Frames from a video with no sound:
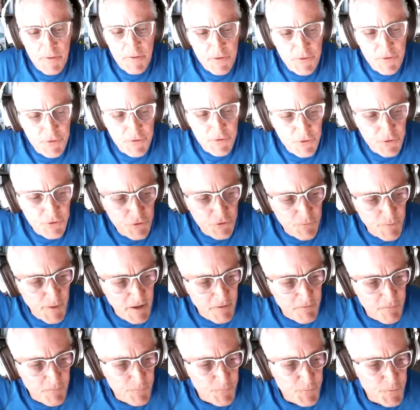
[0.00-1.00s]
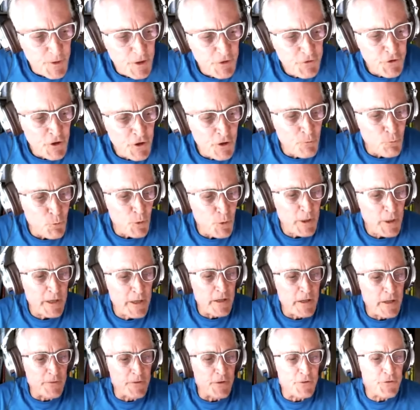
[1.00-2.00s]
this is i i started working
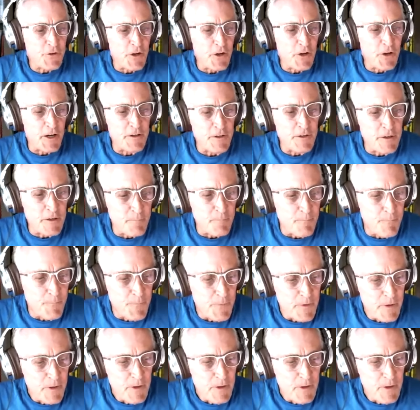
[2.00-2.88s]
on this idea